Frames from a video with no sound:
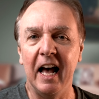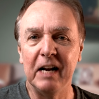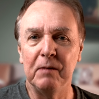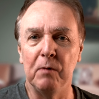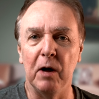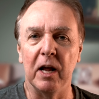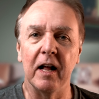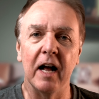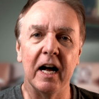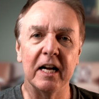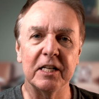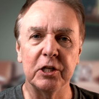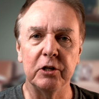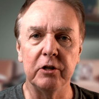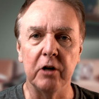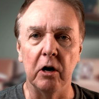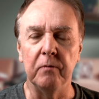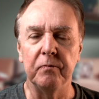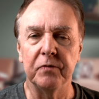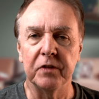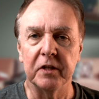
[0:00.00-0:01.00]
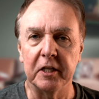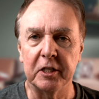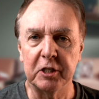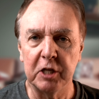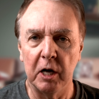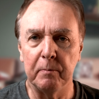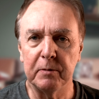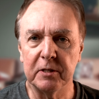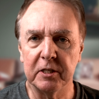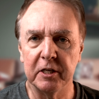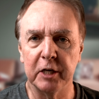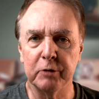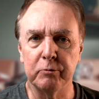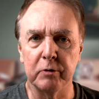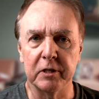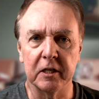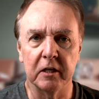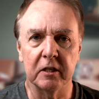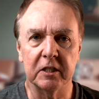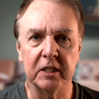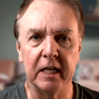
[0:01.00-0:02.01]
anyway, as you know, the top search
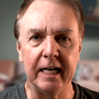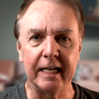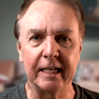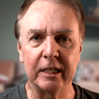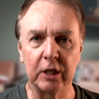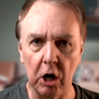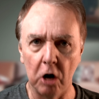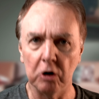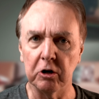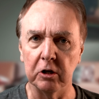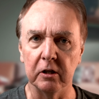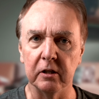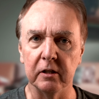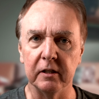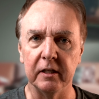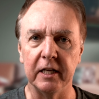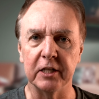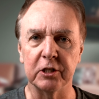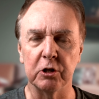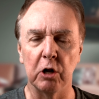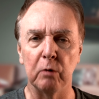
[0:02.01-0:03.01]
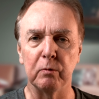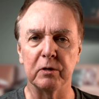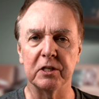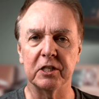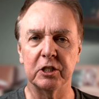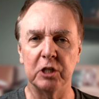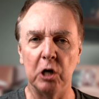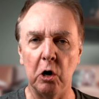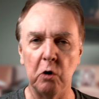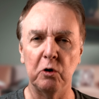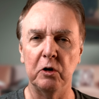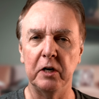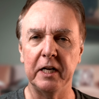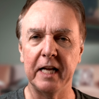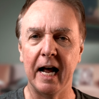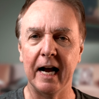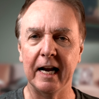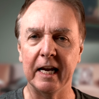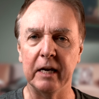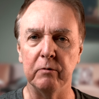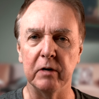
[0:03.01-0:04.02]
result in Goggle is always
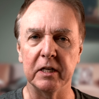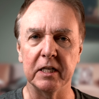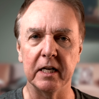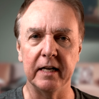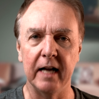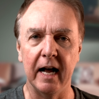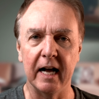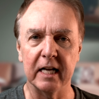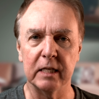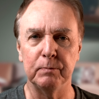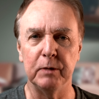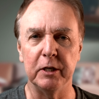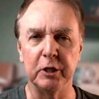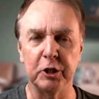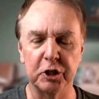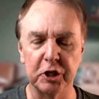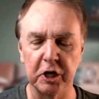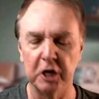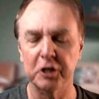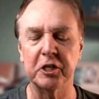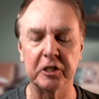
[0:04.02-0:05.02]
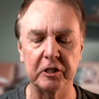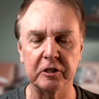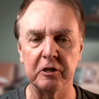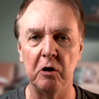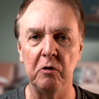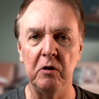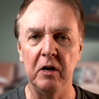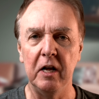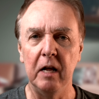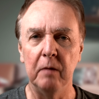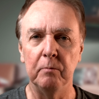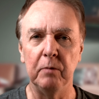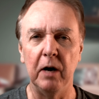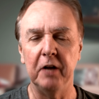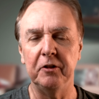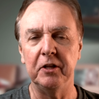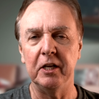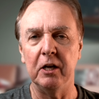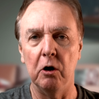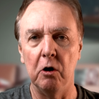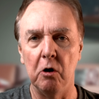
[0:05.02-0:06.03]
totally accurate and has been judged so
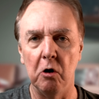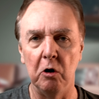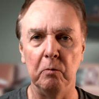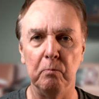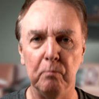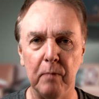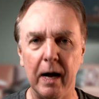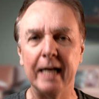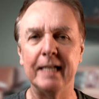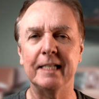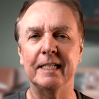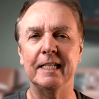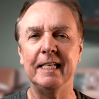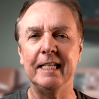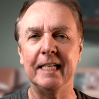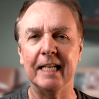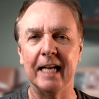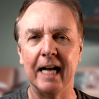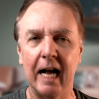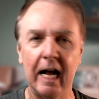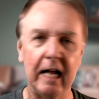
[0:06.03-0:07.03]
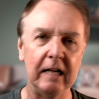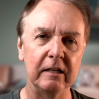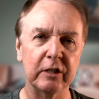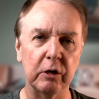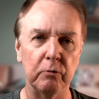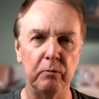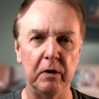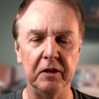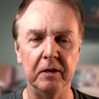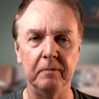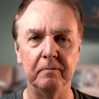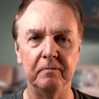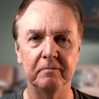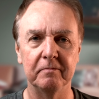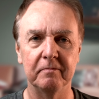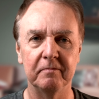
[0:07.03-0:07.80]
by the almighty algorithm.